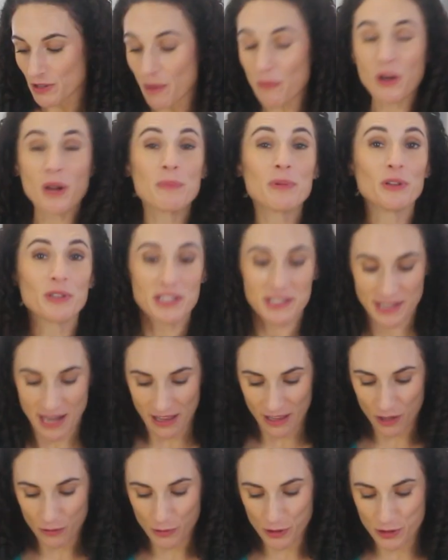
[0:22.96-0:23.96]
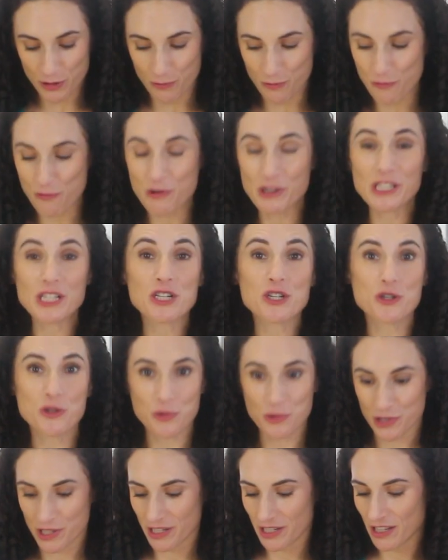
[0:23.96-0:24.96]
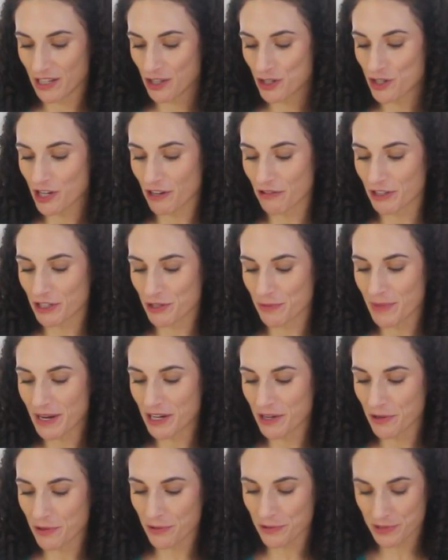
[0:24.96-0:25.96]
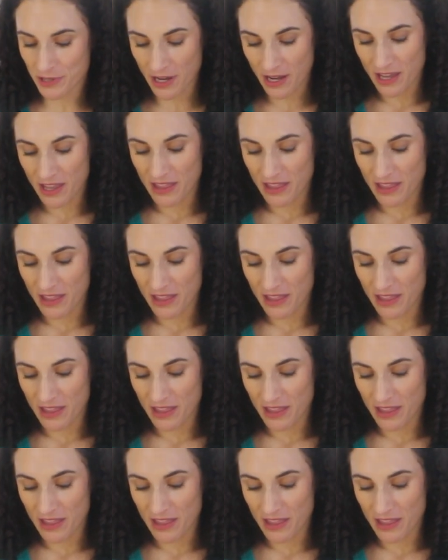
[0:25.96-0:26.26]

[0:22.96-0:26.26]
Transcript: I'm gonna build a salad with some really juicy cherry tomatoes.